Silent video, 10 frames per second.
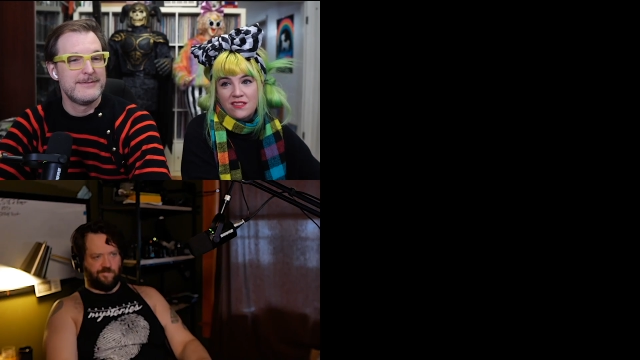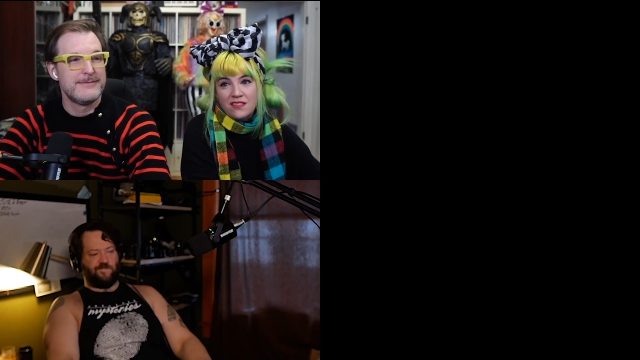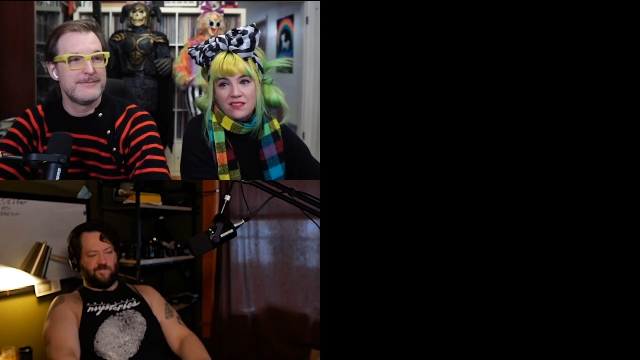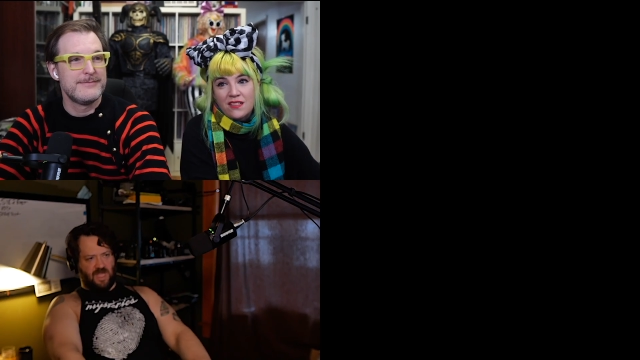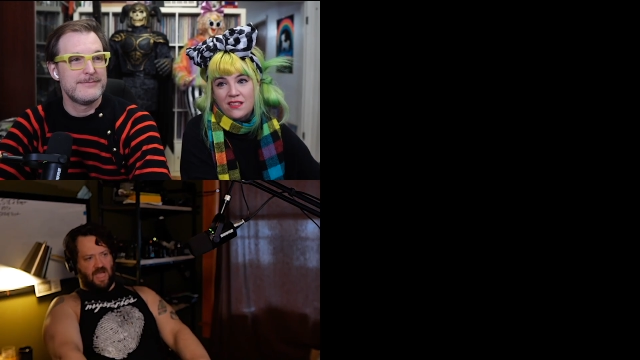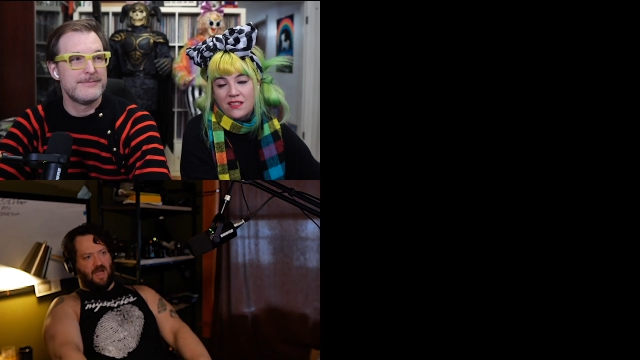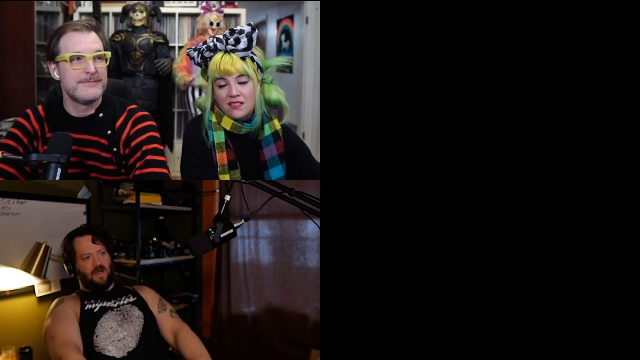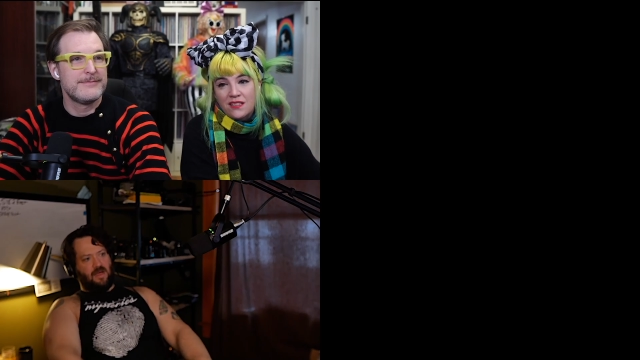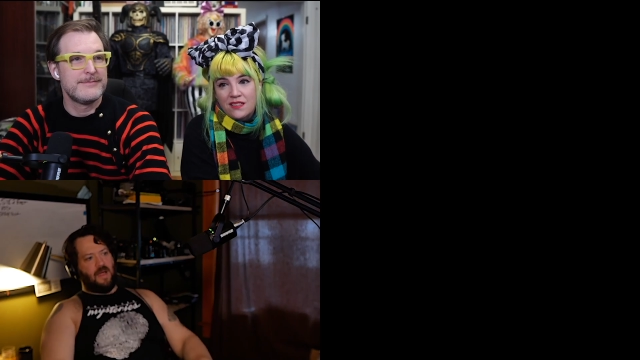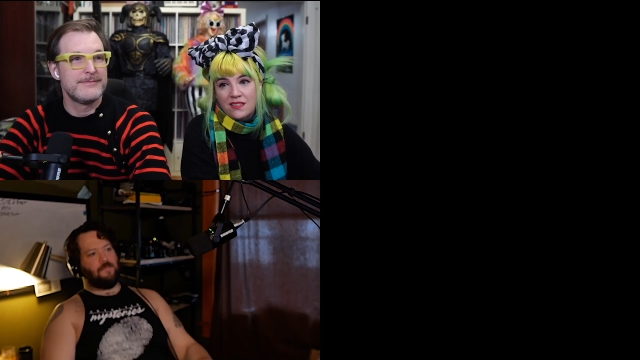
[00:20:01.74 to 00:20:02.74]
Speaker 1: Yeah,
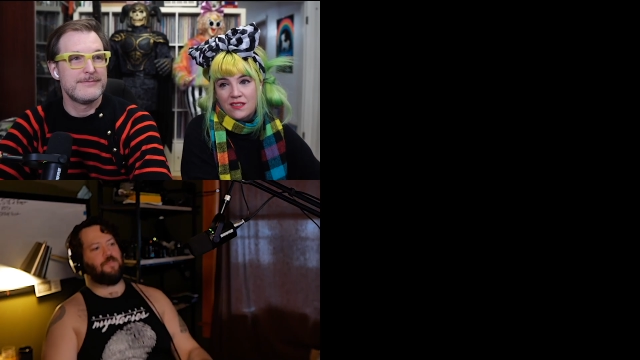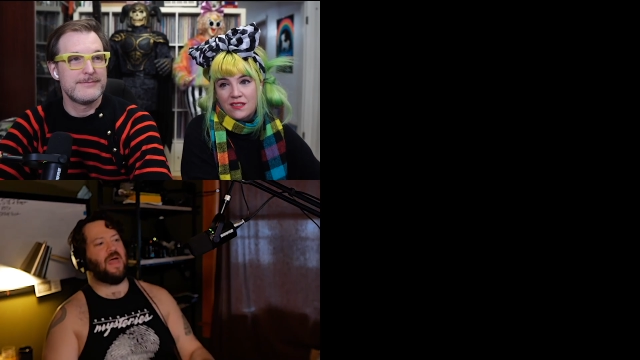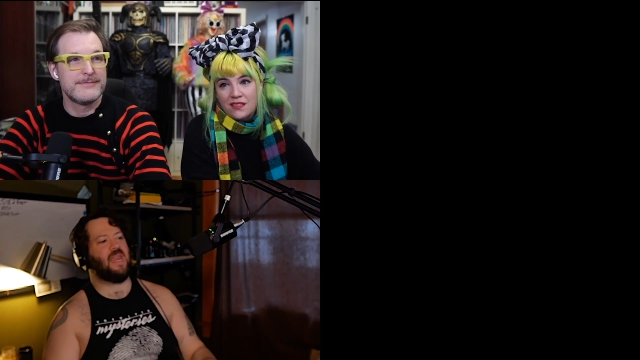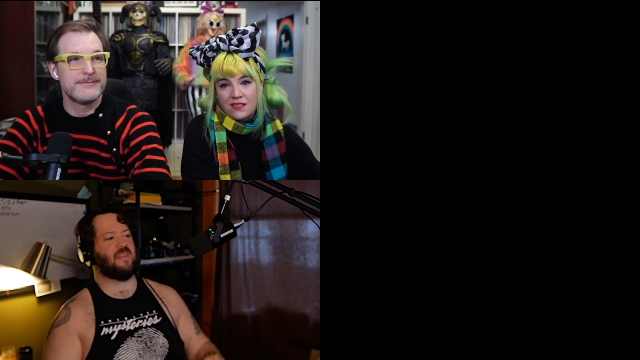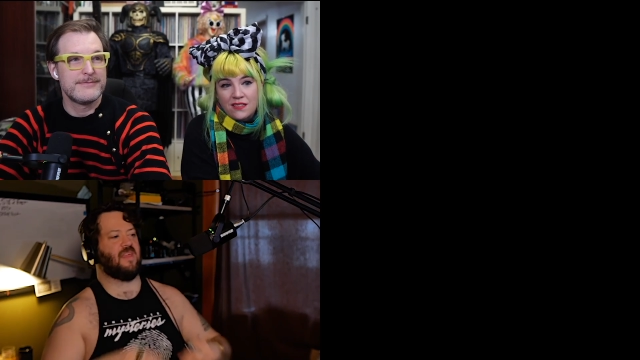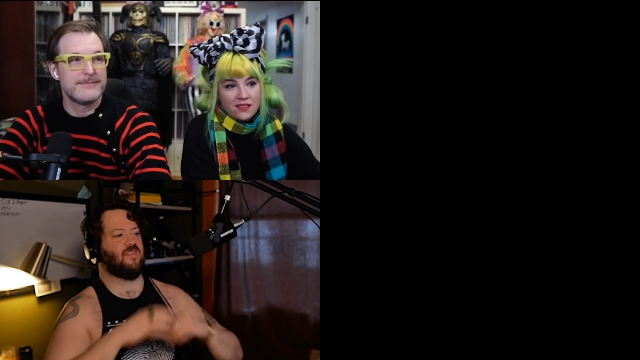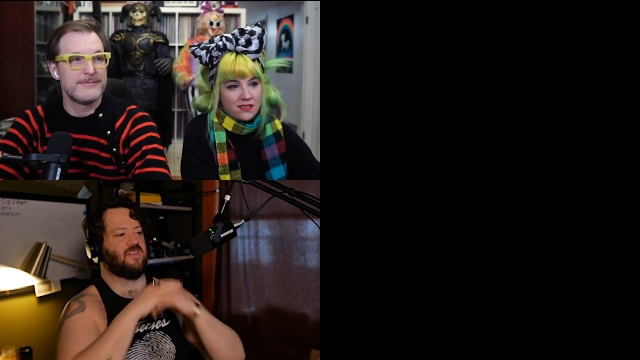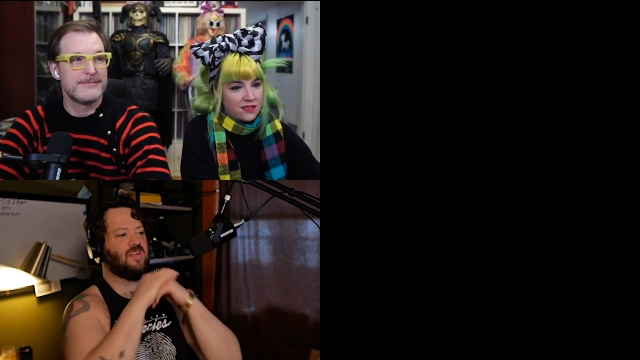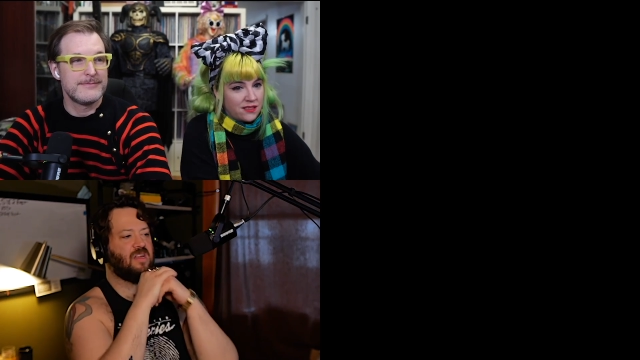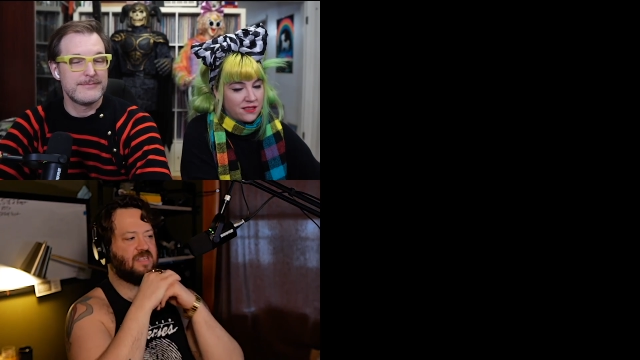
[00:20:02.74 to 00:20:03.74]
I'm betting that the
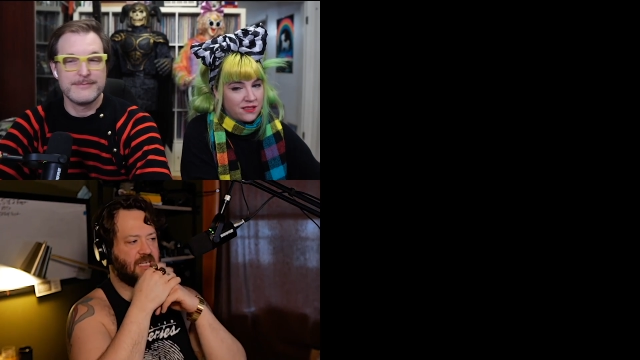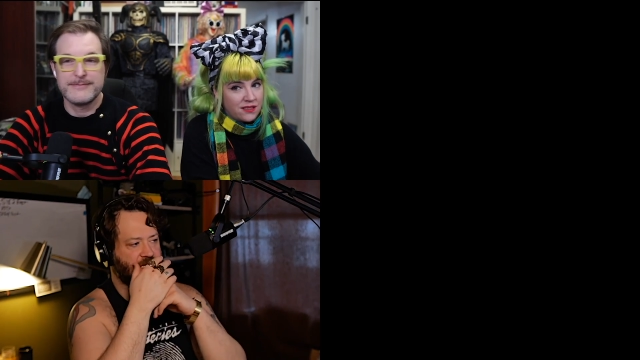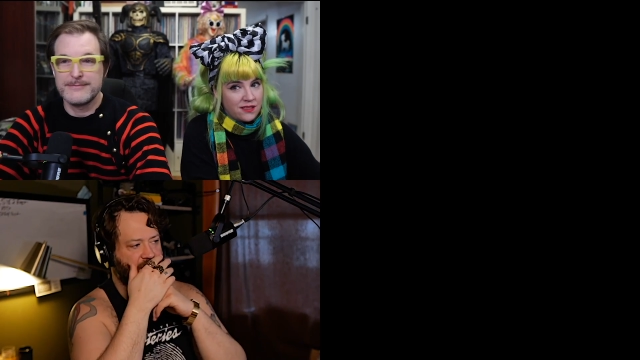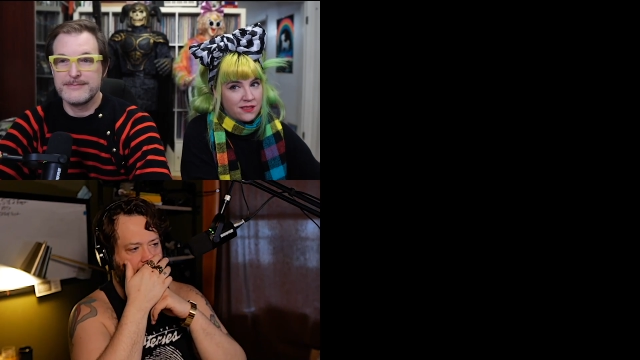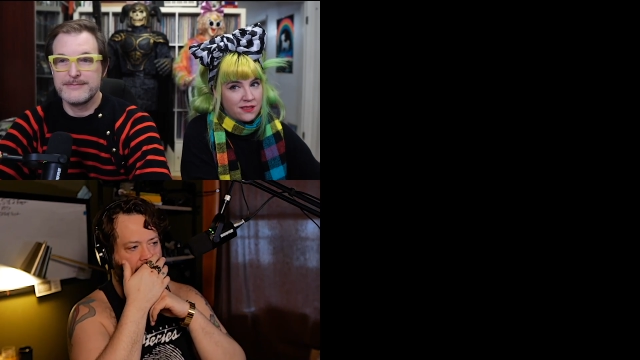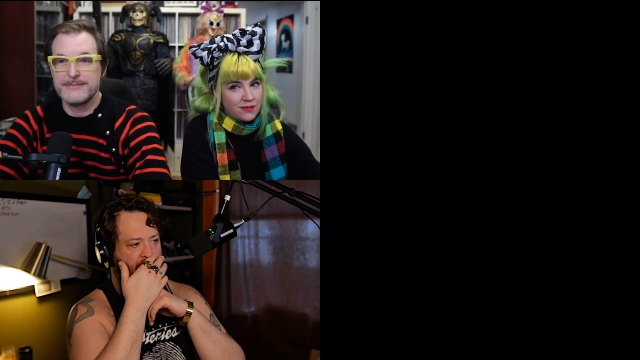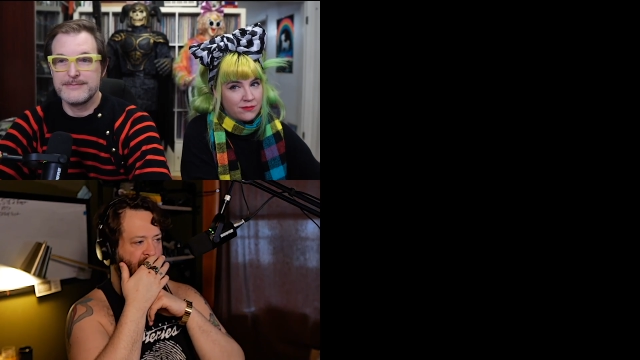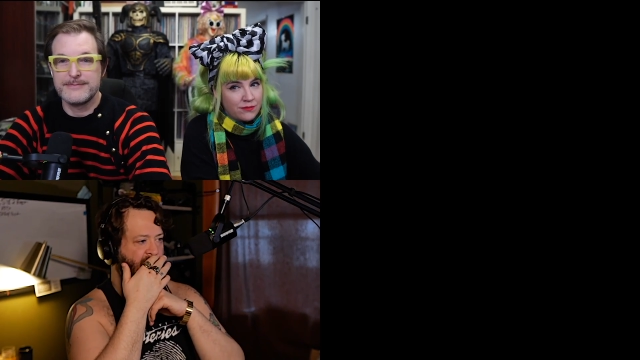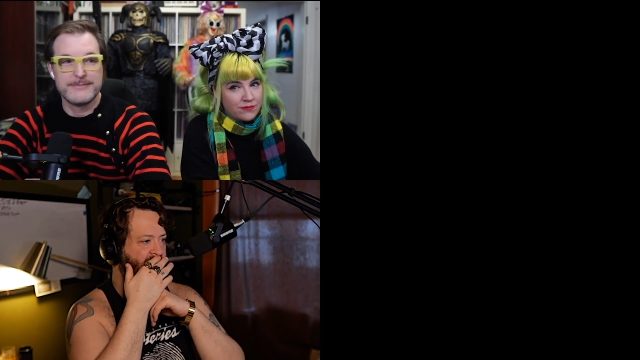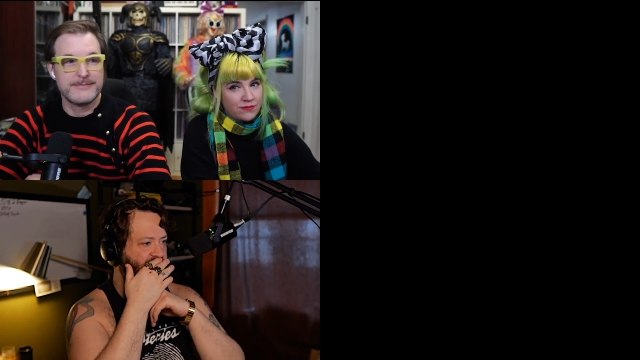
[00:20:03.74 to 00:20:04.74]
Tuskens are not